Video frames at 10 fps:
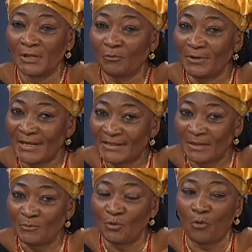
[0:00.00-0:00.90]
We let
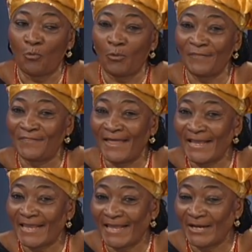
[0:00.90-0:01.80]
them know what they
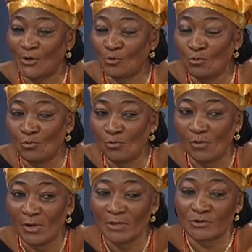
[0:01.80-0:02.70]
can do
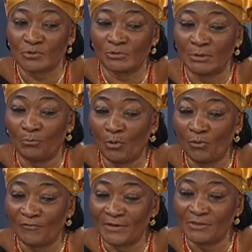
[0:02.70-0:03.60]
to
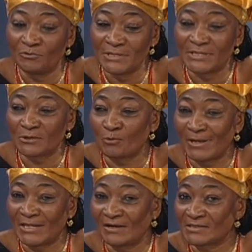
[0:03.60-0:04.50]
remove the reasons why
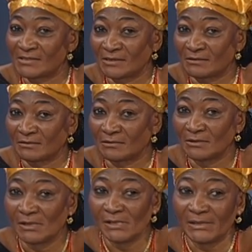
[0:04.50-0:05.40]
they are cynical
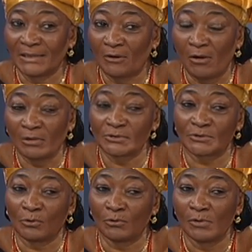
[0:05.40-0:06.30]
and
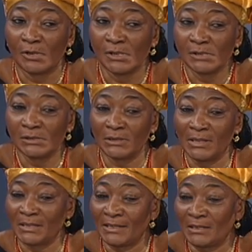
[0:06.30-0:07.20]
also
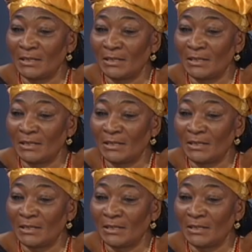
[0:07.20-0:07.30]
the